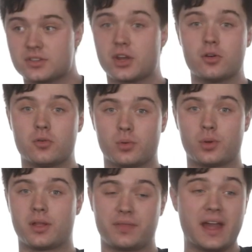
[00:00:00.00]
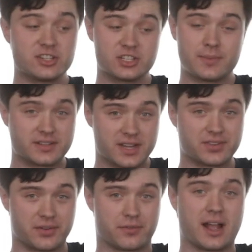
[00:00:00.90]
So that just about does
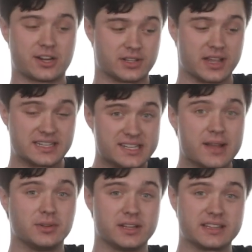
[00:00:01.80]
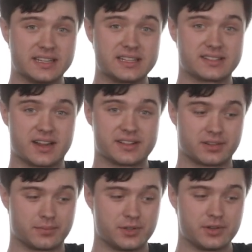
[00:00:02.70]
it for actually assembling the inside of the
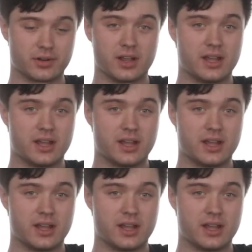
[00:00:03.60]
computer.